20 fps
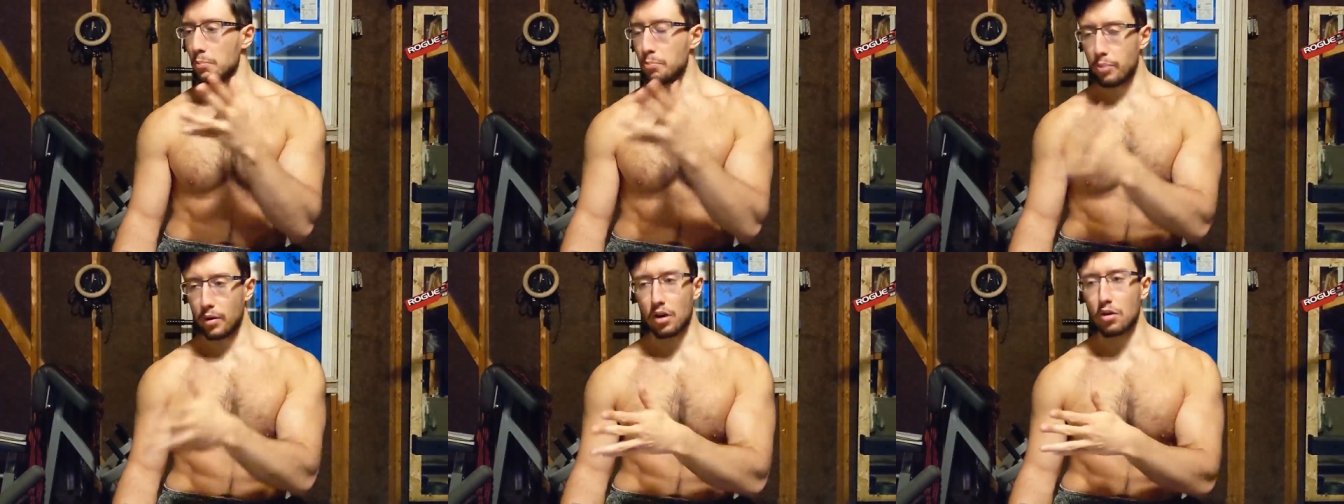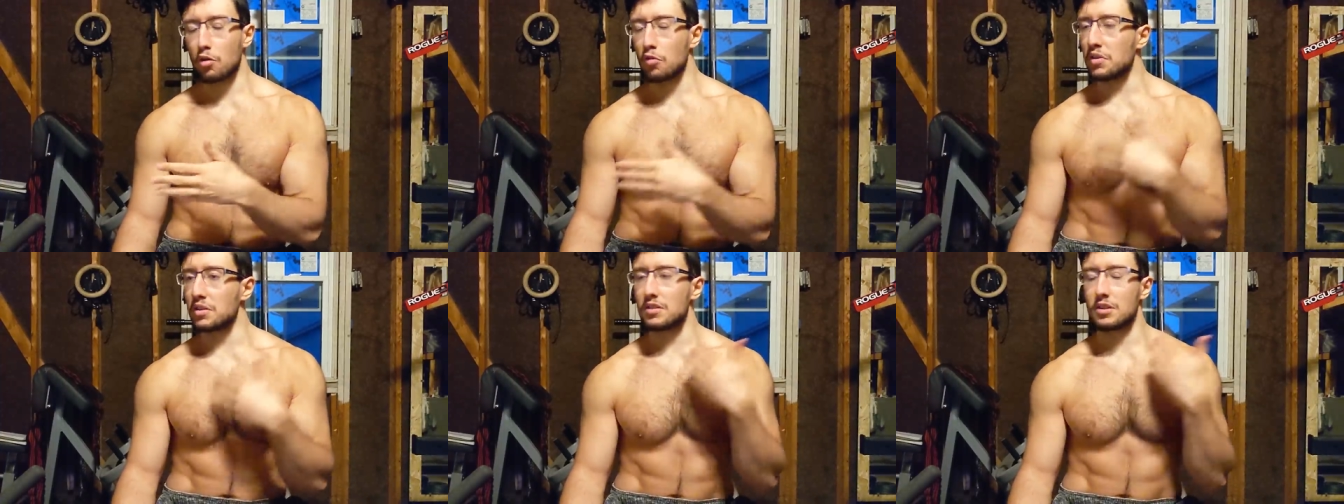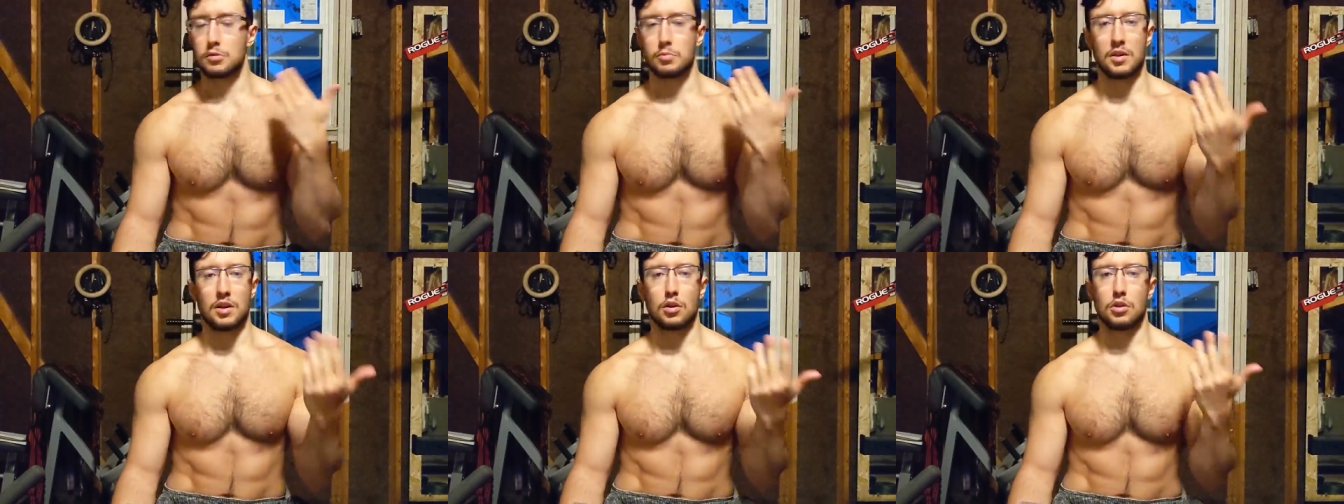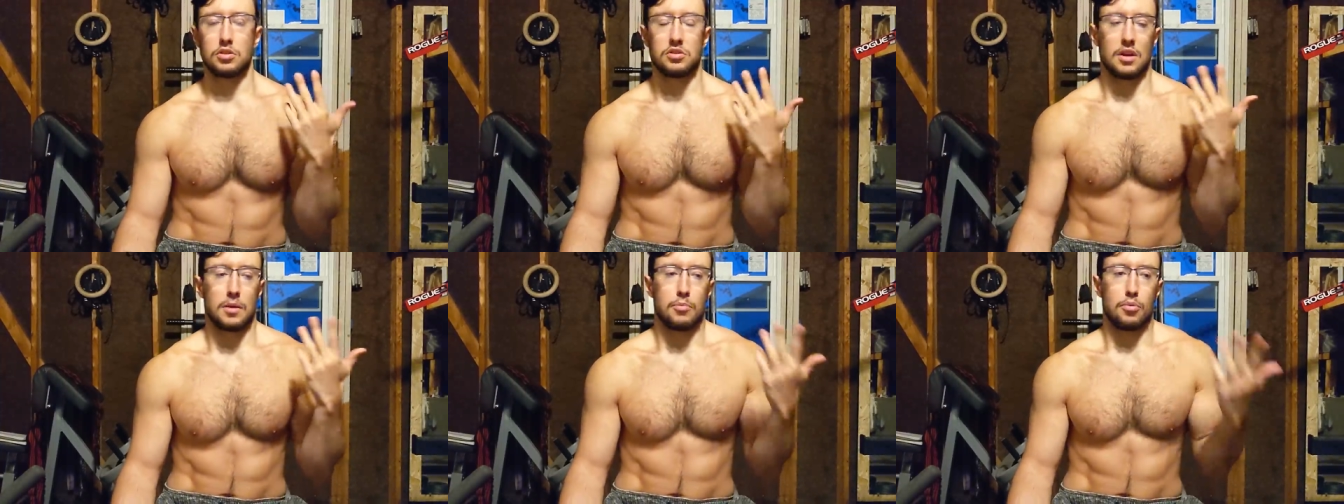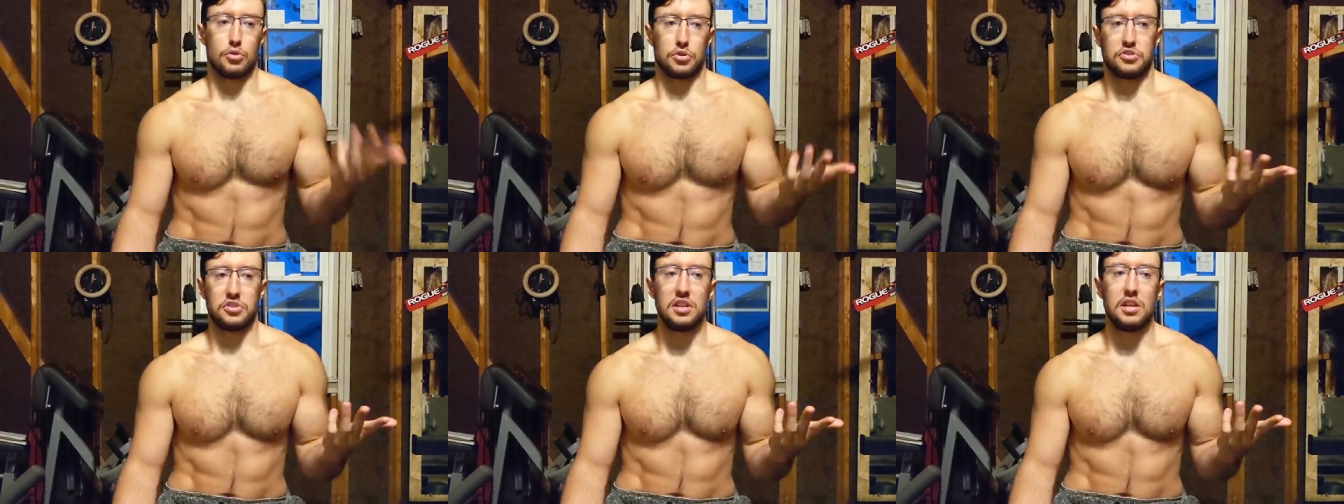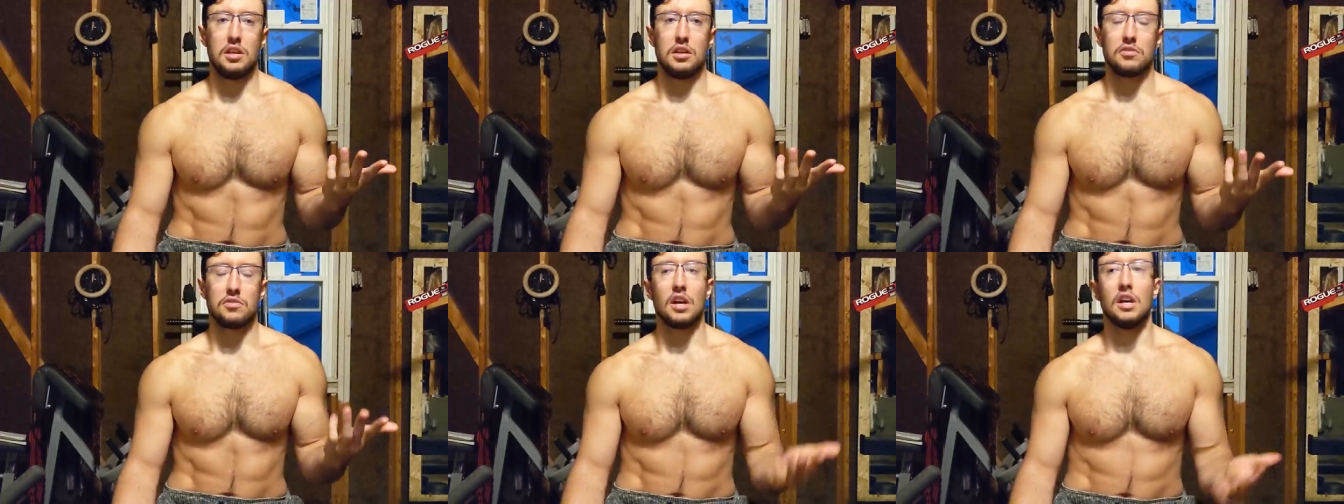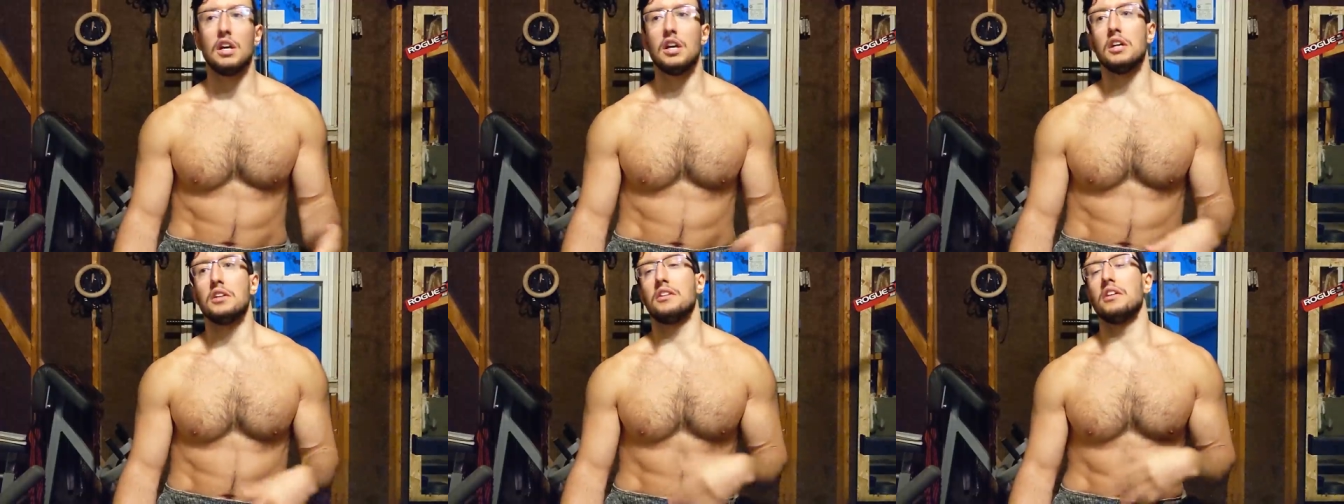Part of it is because they
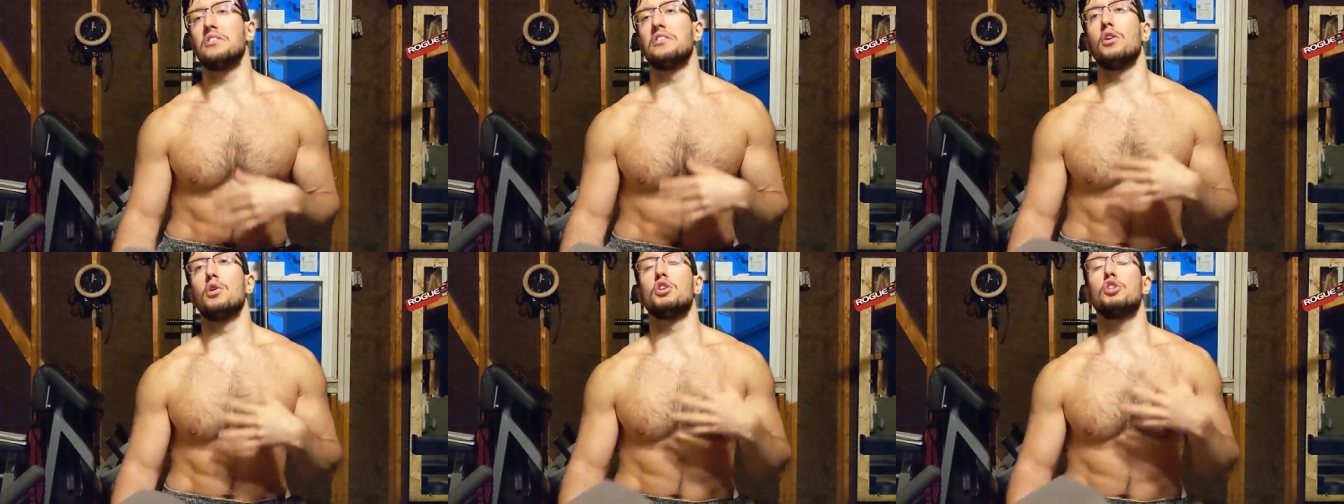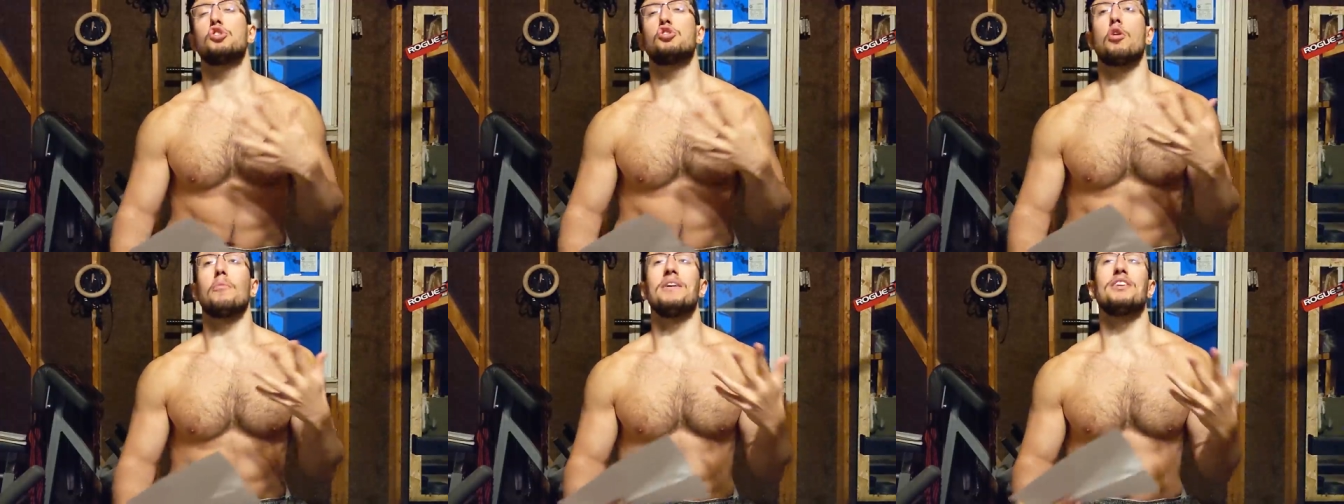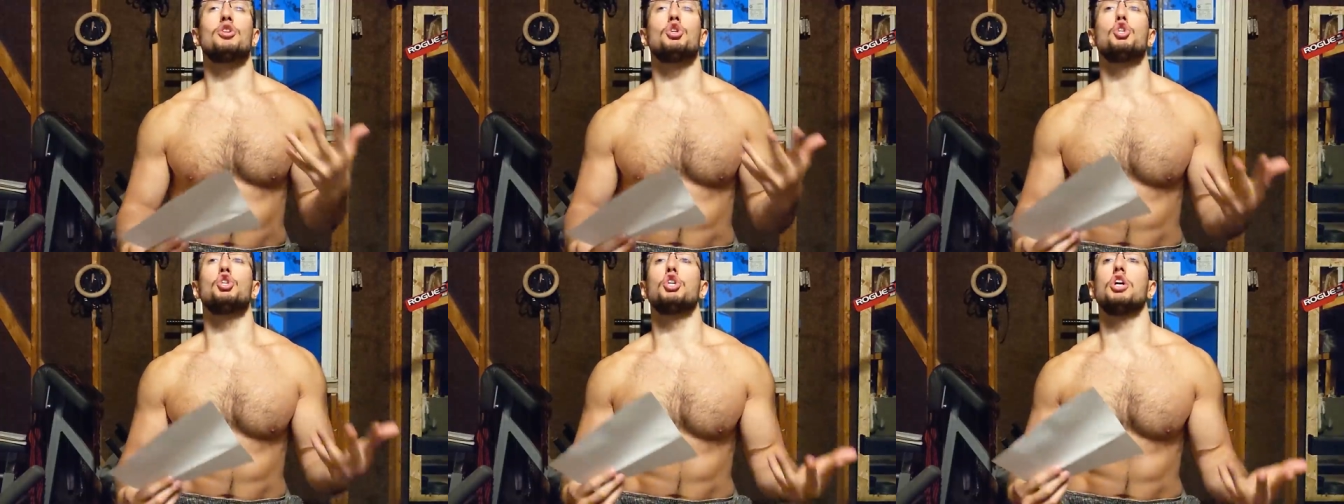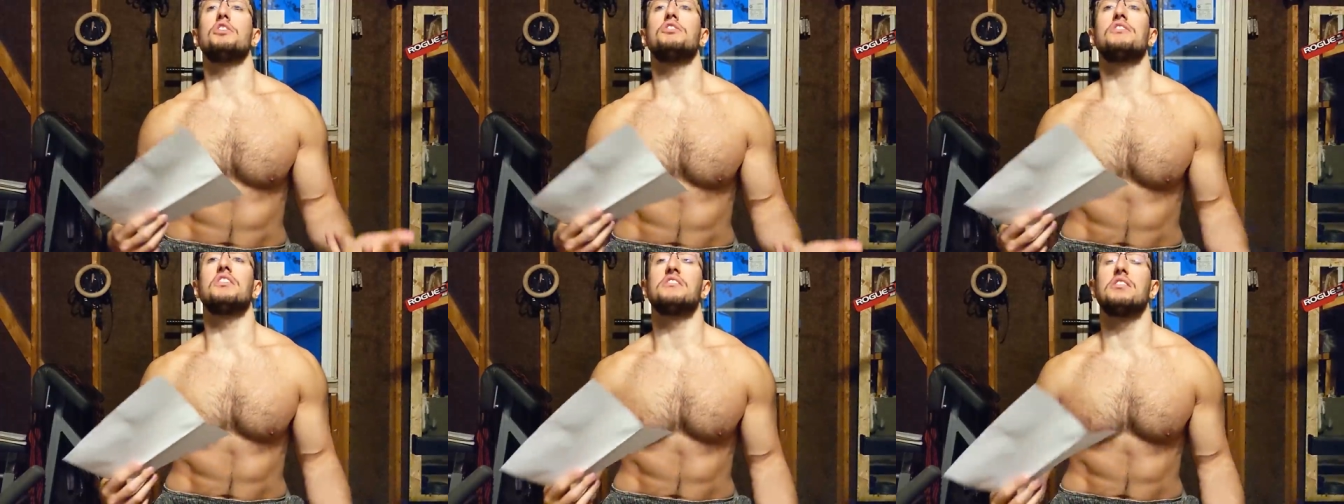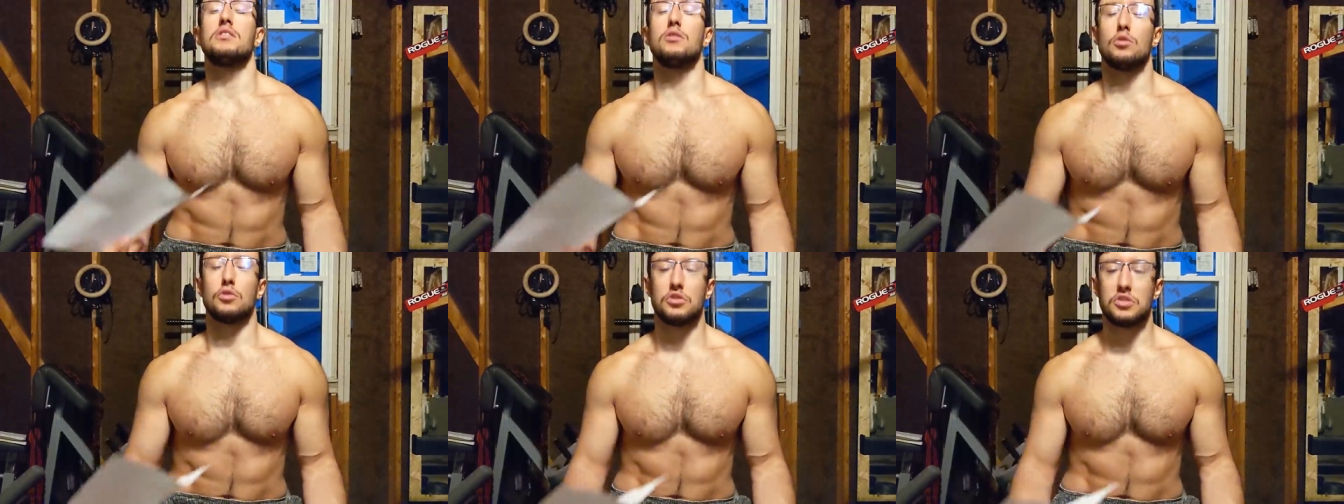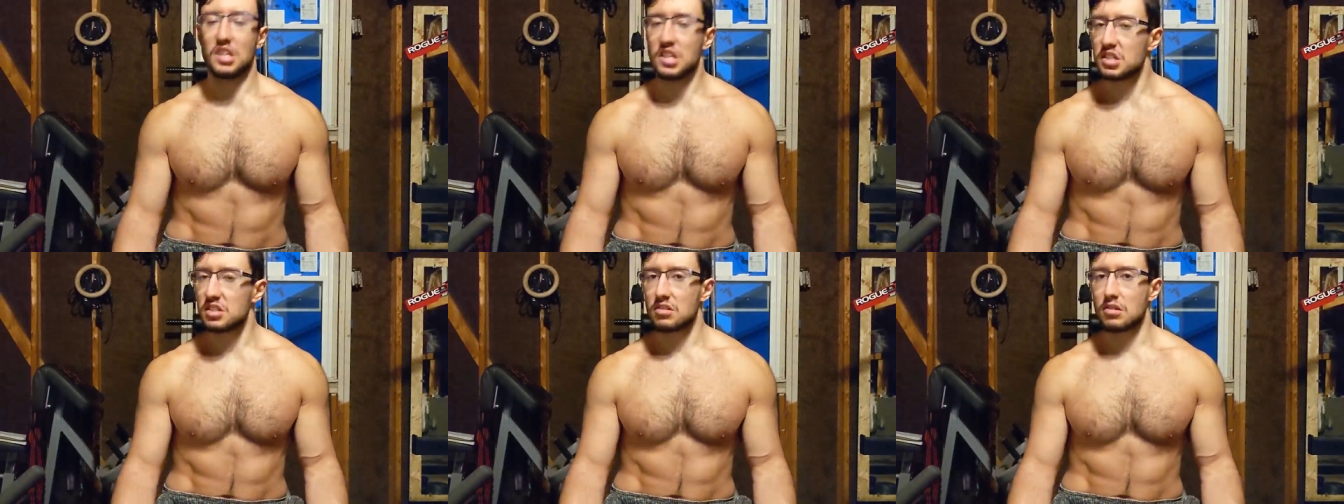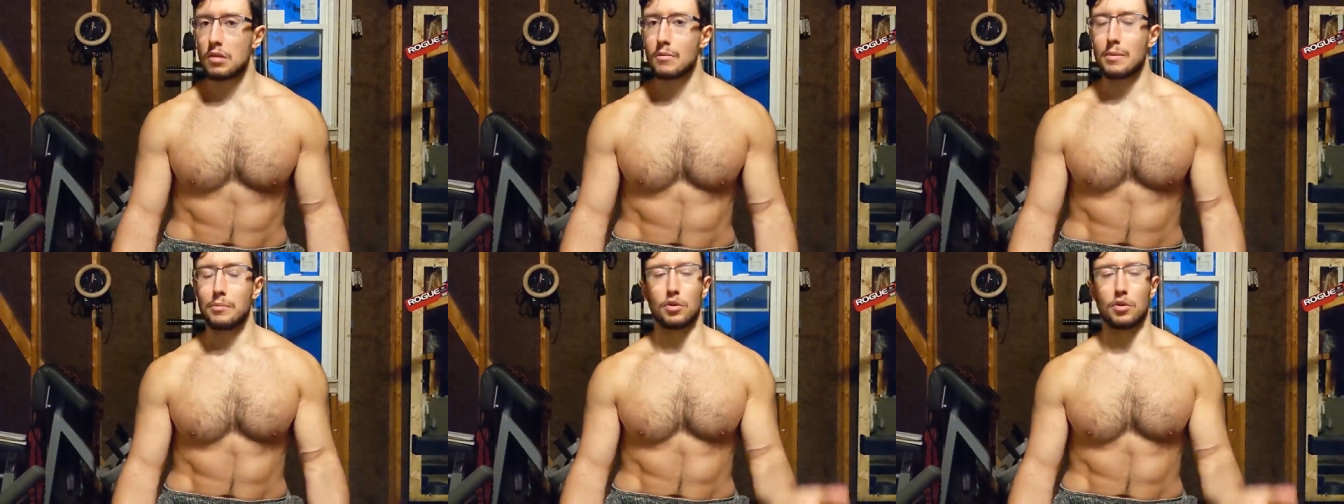perceive that there is some injustice in the system.